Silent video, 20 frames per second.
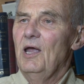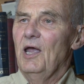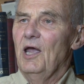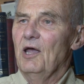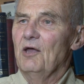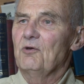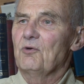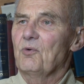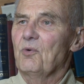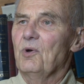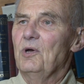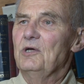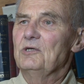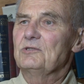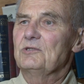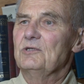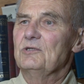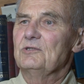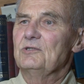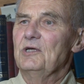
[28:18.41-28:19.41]

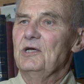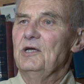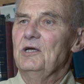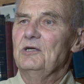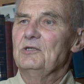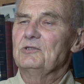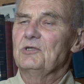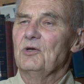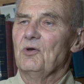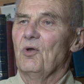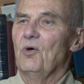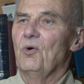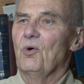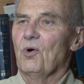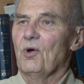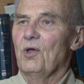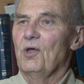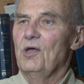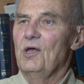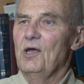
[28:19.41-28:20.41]
increased disease and
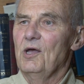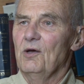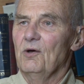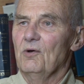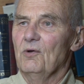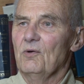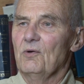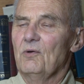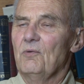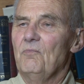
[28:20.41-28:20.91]
lower yield.